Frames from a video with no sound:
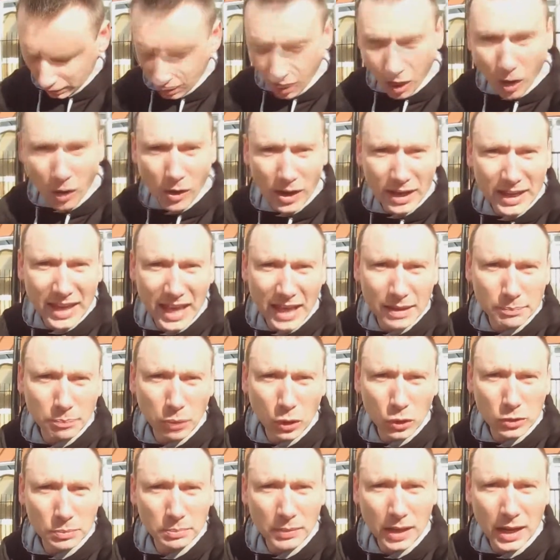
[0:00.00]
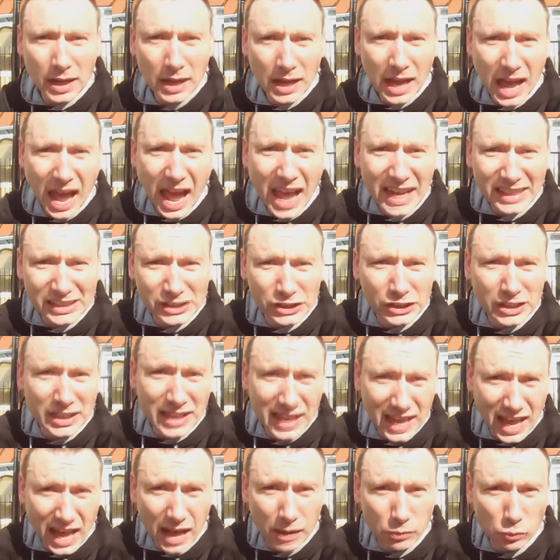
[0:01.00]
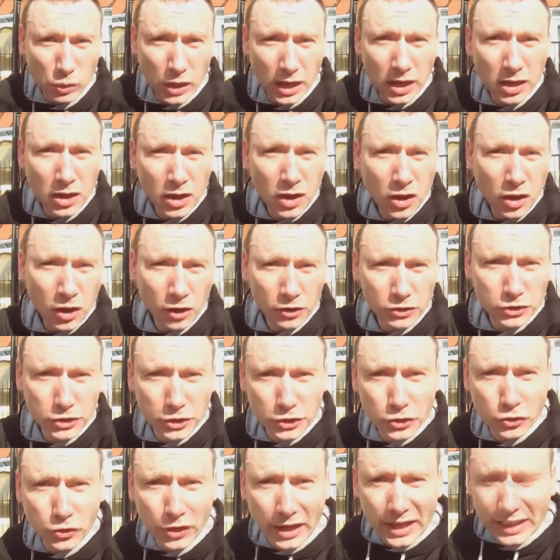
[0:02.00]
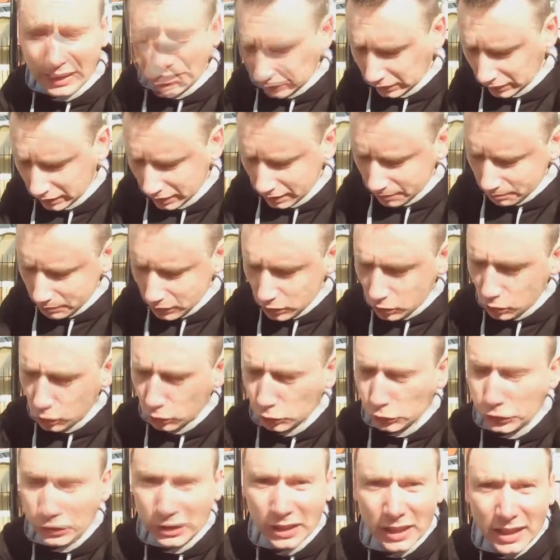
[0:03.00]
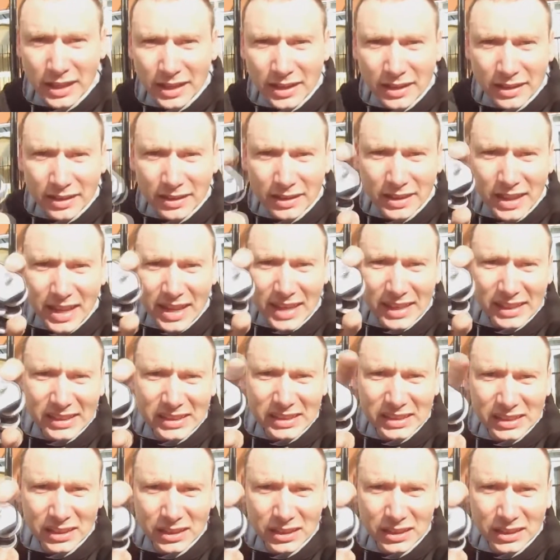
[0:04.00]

or I can't put my action camera onto trees, because this